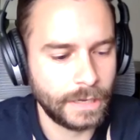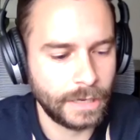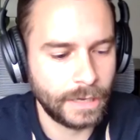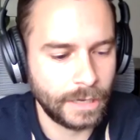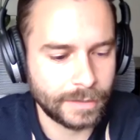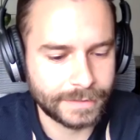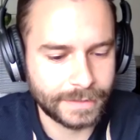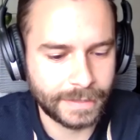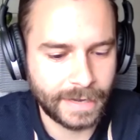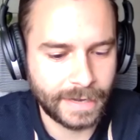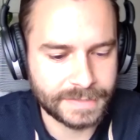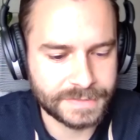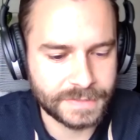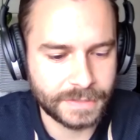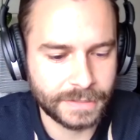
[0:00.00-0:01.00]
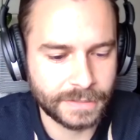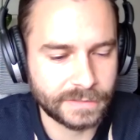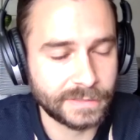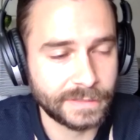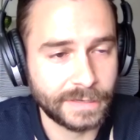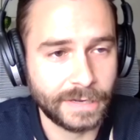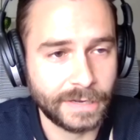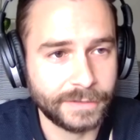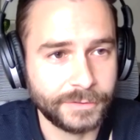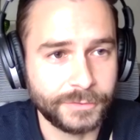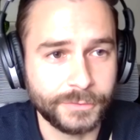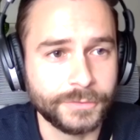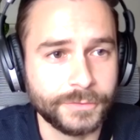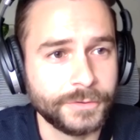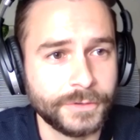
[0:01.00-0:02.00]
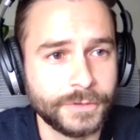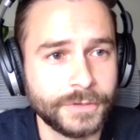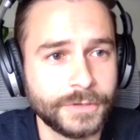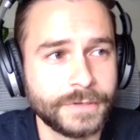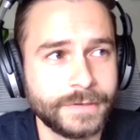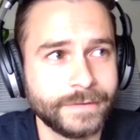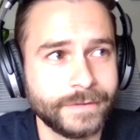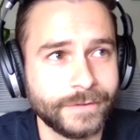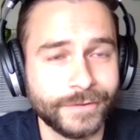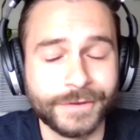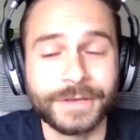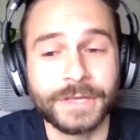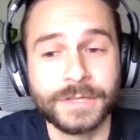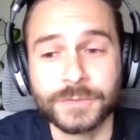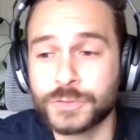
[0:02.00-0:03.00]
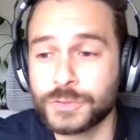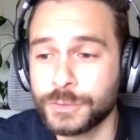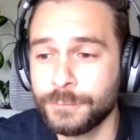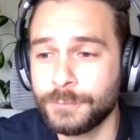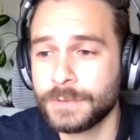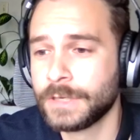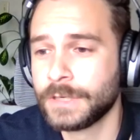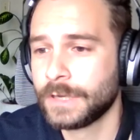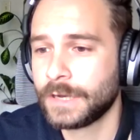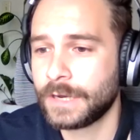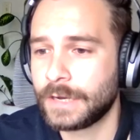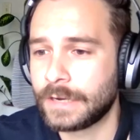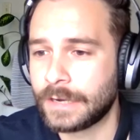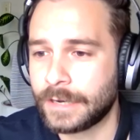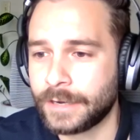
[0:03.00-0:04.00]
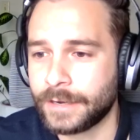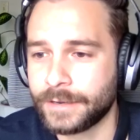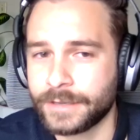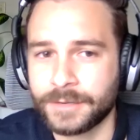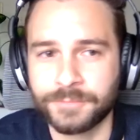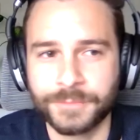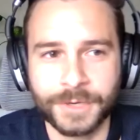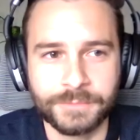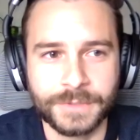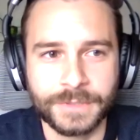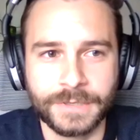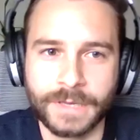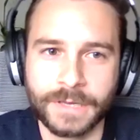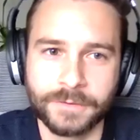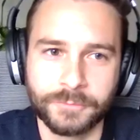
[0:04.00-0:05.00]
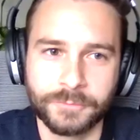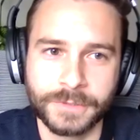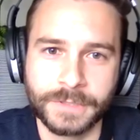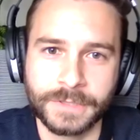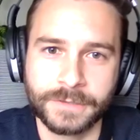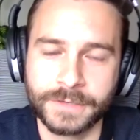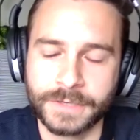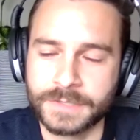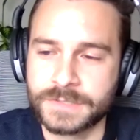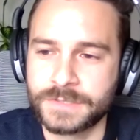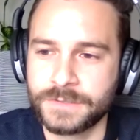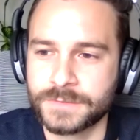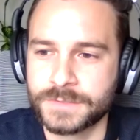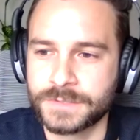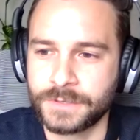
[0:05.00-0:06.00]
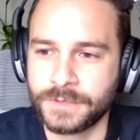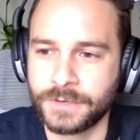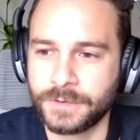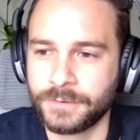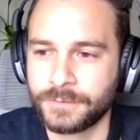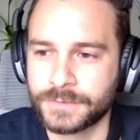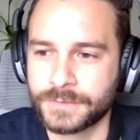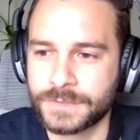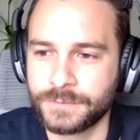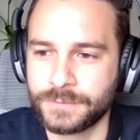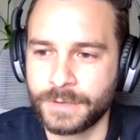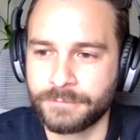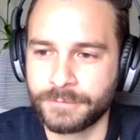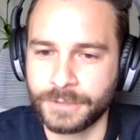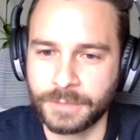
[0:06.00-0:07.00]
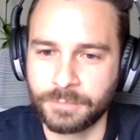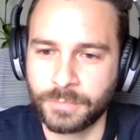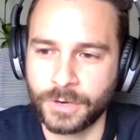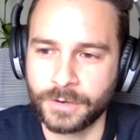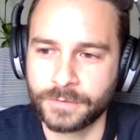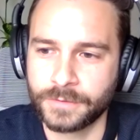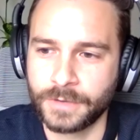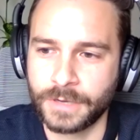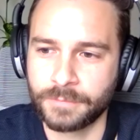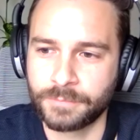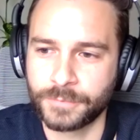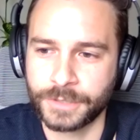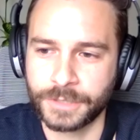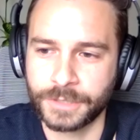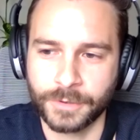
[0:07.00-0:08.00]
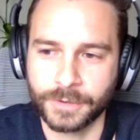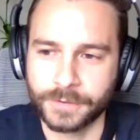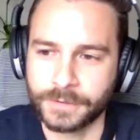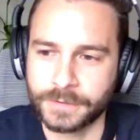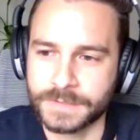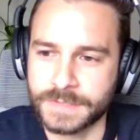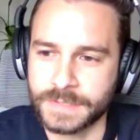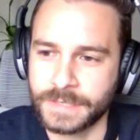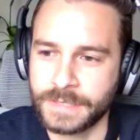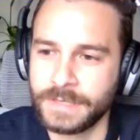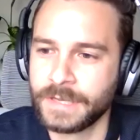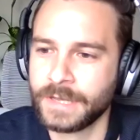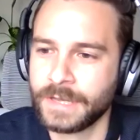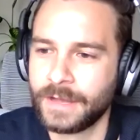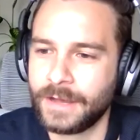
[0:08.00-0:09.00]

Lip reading: that it has in it that I could look into. It might be a really good excuse to go to a really pretty part of the city.